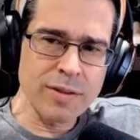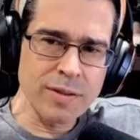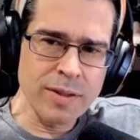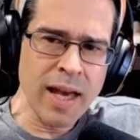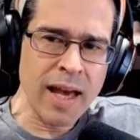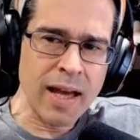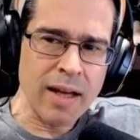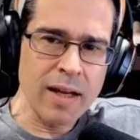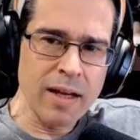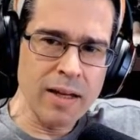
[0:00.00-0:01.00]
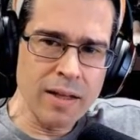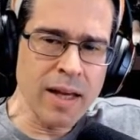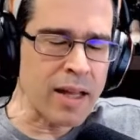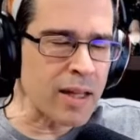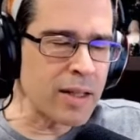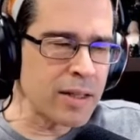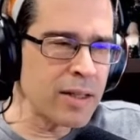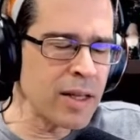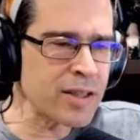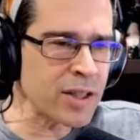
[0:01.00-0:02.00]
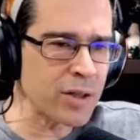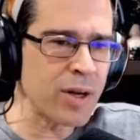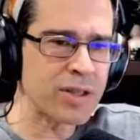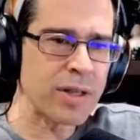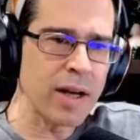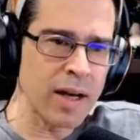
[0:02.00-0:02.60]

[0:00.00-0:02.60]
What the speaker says: Yeah, it's a good question.